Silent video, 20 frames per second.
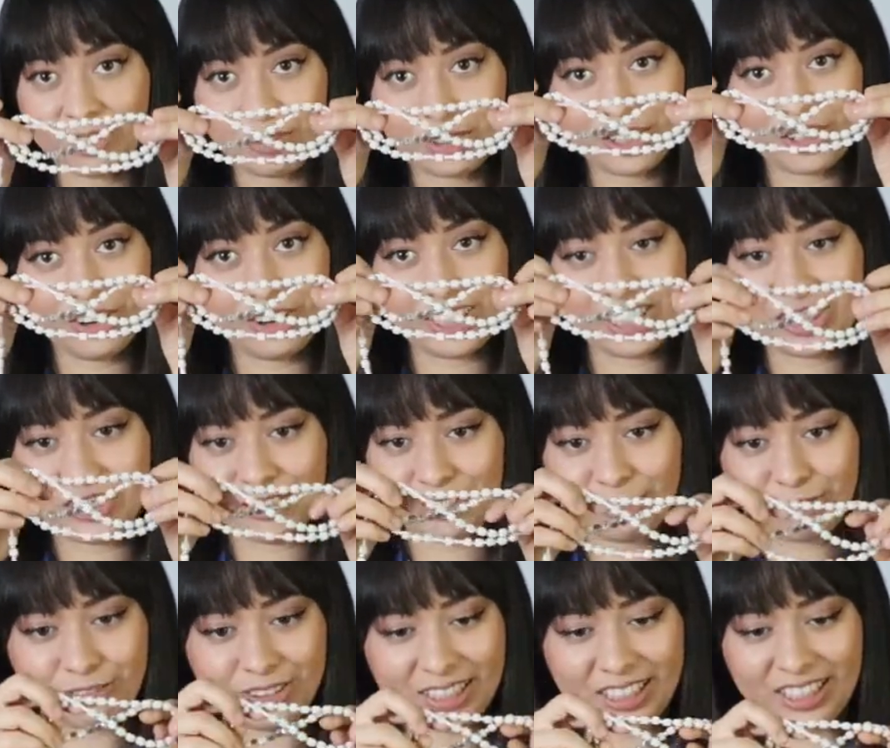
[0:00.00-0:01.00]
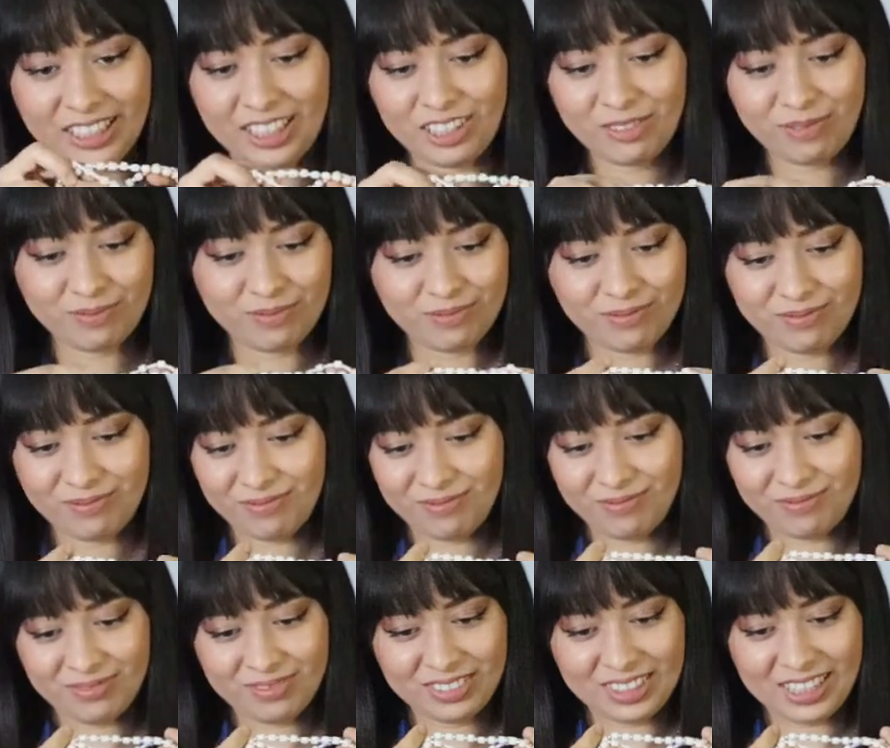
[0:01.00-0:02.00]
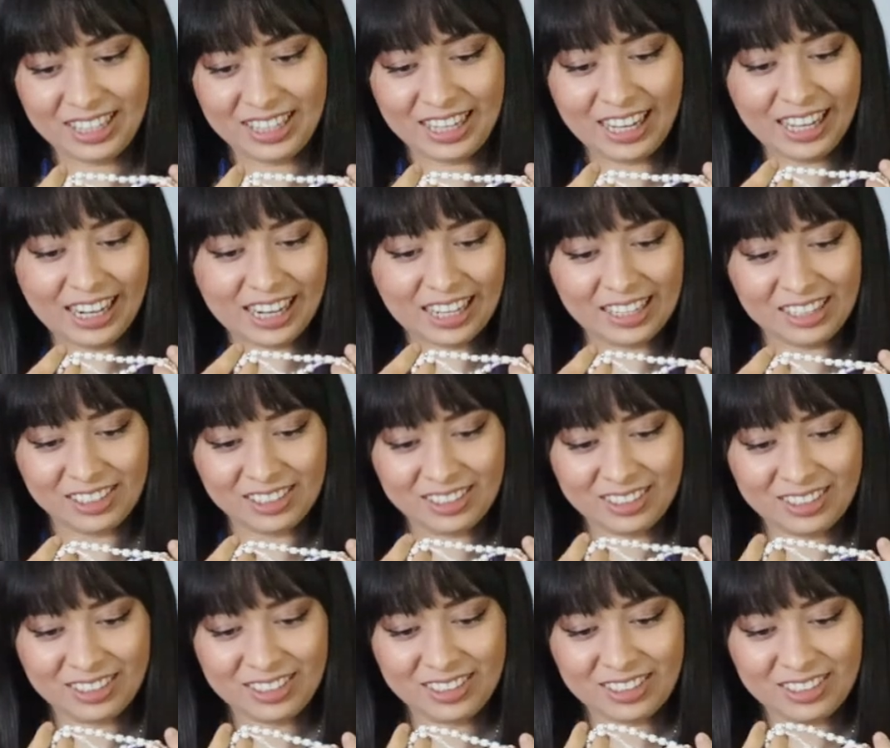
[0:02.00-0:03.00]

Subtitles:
we're going to infinity. Literally,